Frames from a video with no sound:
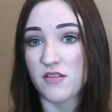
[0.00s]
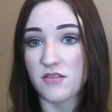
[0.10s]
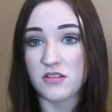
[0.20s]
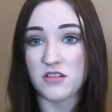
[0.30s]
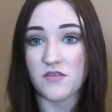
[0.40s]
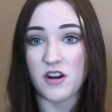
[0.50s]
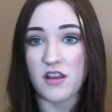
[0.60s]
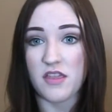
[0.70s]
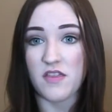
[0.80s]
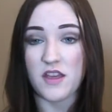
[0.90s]
They're still
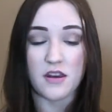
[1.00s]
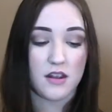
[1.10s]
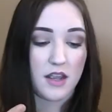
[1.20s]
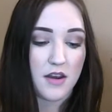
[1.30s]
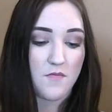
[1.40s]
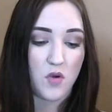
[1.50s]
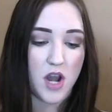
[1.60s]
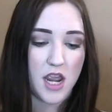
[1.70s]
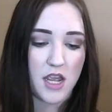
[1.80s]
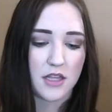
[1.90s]
very thin and kind of
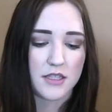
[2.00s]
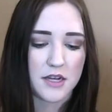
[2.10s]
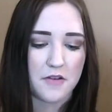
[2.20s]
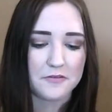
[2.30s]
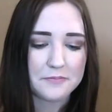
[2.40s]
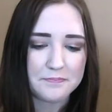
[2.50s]
breaking and stuff.